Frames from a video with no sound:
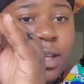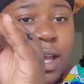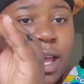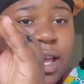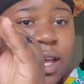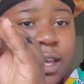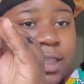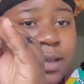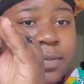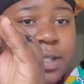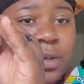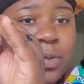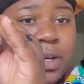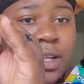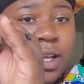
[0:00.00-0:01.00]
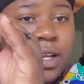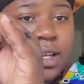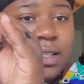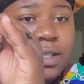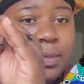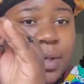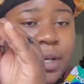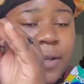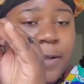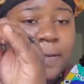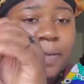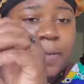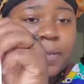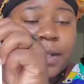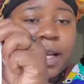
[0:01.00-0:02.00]
and get them to where they need to be.
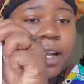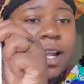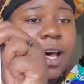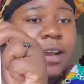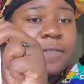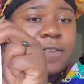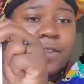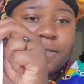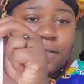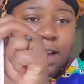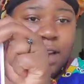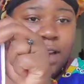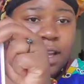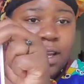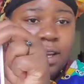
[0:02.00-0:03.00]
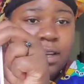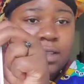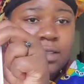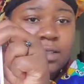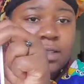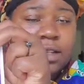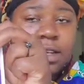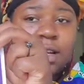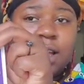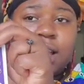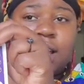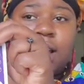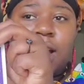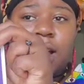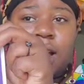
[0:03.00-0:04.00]
A lot of divine
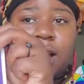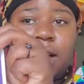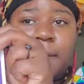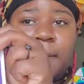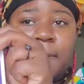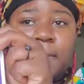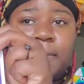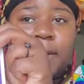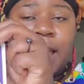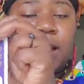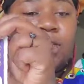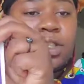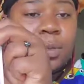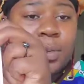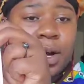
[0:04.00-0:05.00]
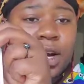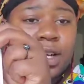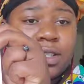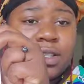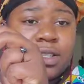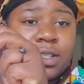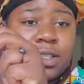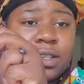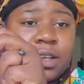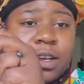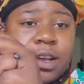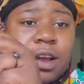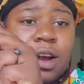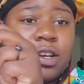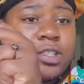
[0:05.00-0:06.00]
counterparts
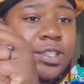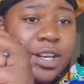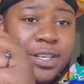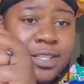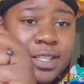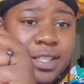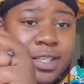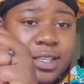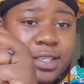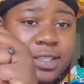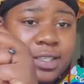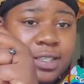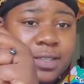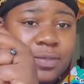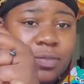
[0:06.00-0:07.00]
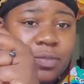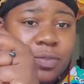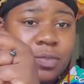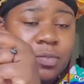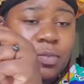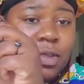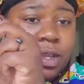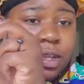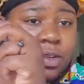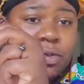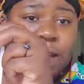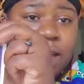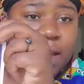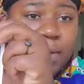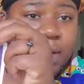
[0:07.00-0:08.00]
are starseeds. You
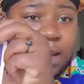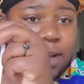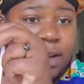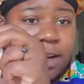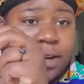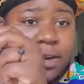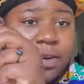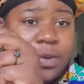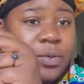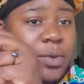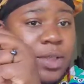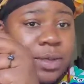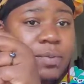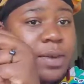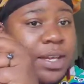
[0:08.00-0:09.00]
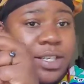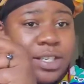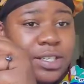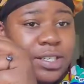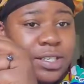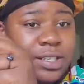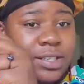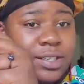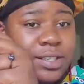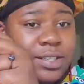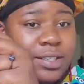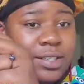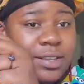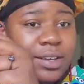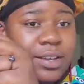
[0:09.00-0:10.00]
came here with a mission
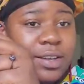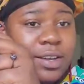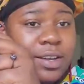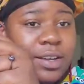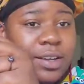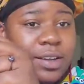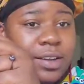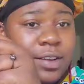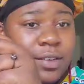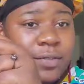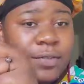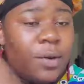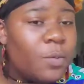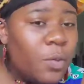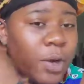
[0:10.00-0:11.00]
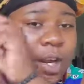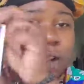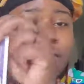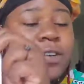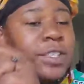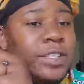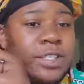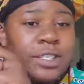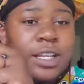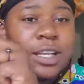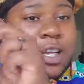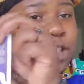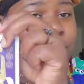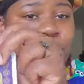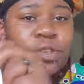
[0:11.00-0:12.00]
from whatever
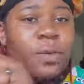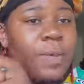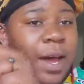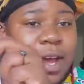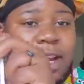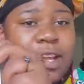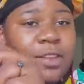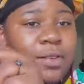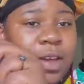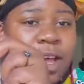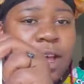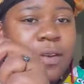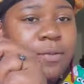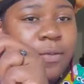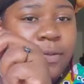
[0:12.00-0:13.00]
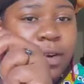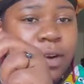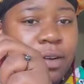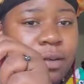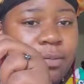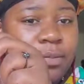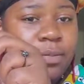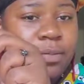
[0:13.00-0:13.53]
celestial body you came from